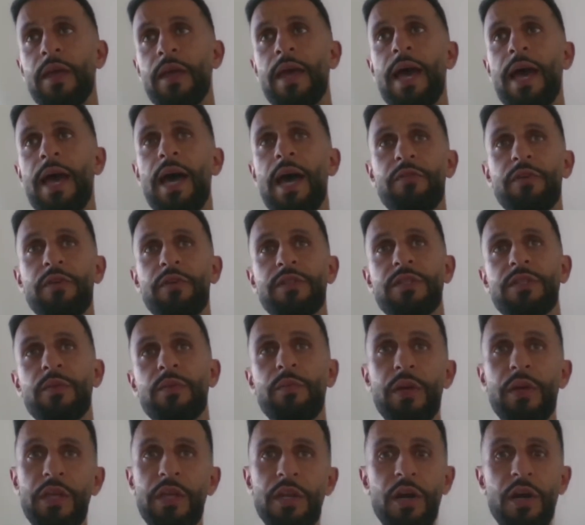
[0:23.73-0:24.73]
having to
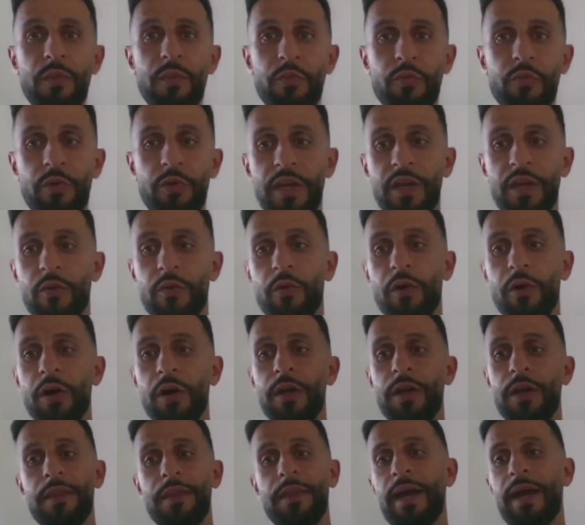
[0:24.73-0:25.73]
meet up week
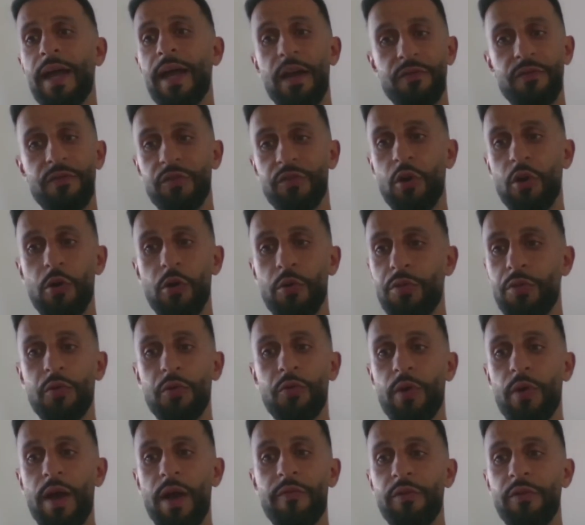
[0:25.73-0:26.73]
one, and then I have to go
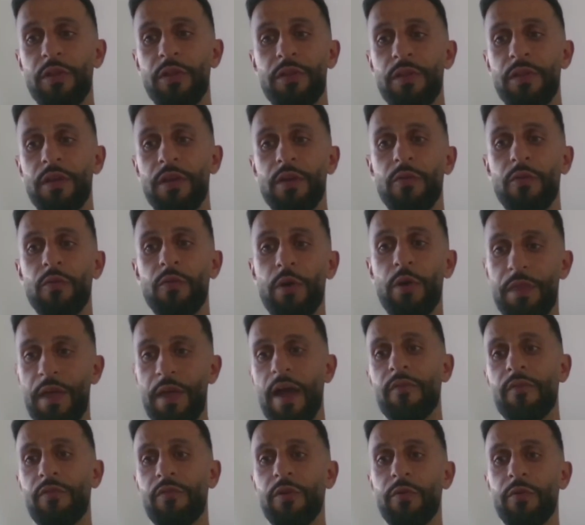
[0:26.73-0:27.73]
through everything with
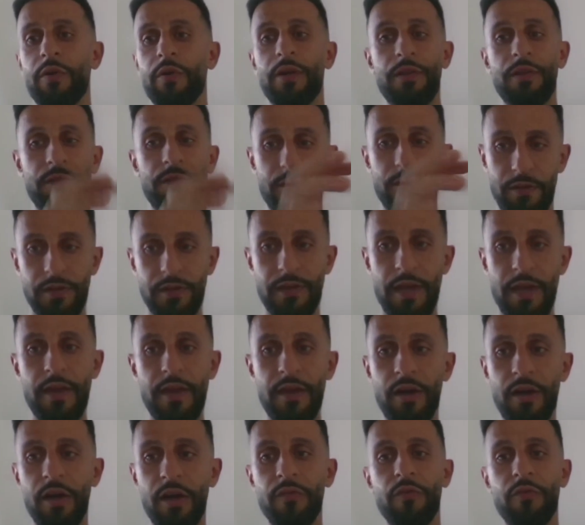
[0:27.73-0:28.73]
everyone the day
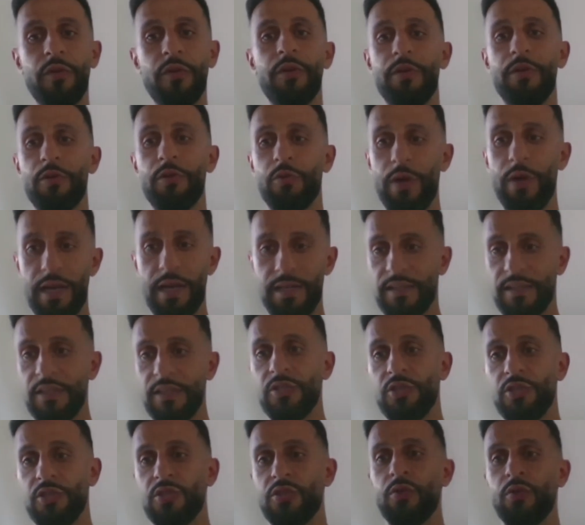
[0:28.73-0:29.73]
of. When you guys can
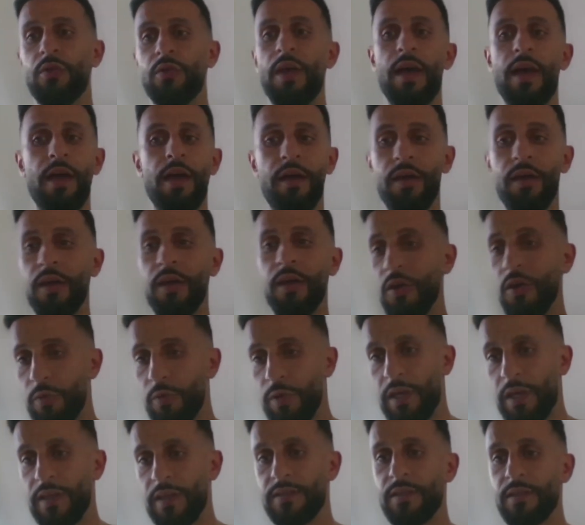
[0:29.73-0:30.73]
just do that, we
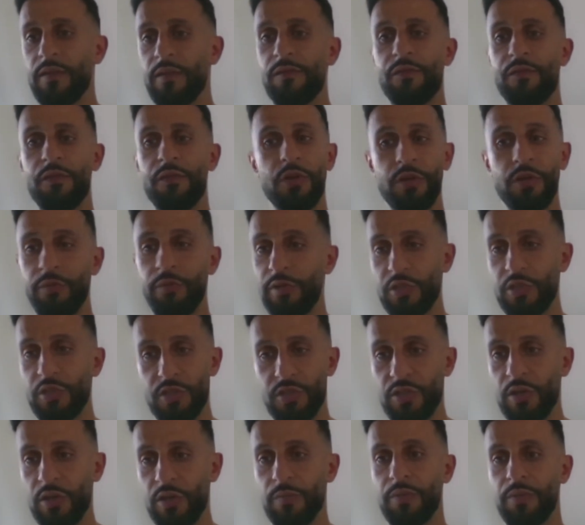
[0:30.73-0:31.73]
get to the field and we just
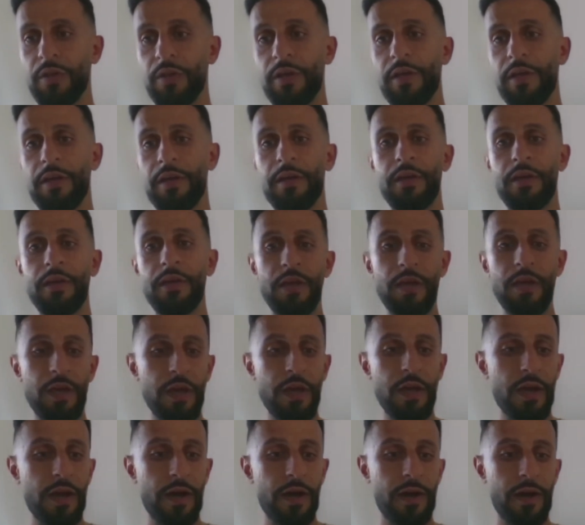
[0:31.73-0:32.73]
start playing.
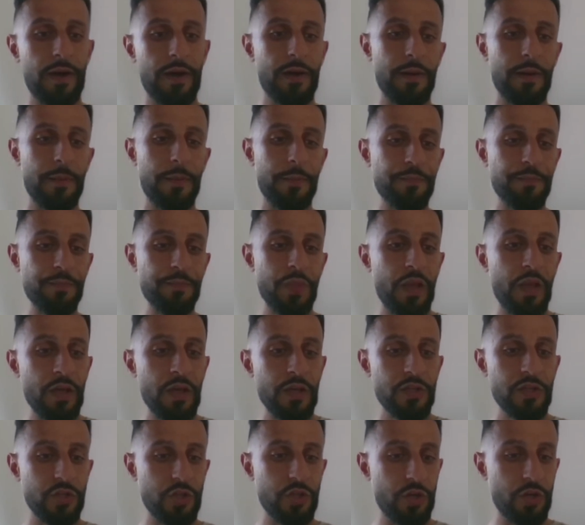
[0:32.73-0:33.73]
Um,
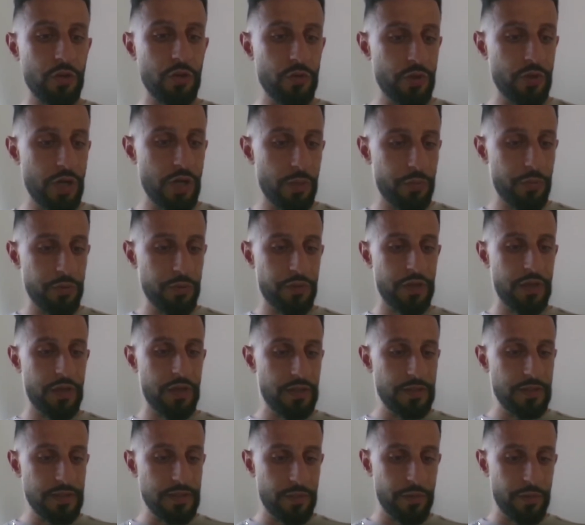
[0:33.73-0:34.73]
so a couple
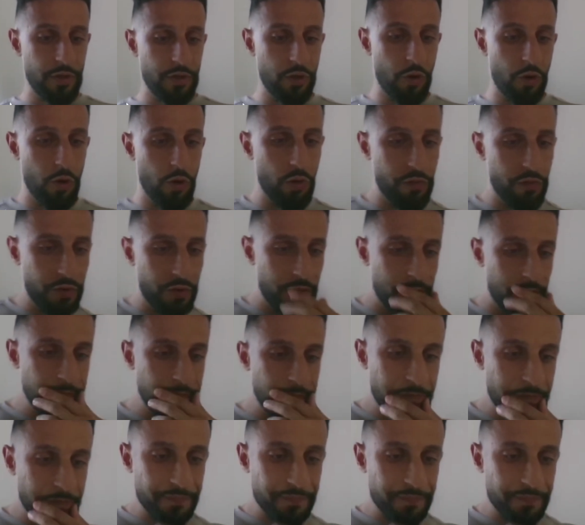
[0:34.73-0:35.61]
things I'm gonna go over.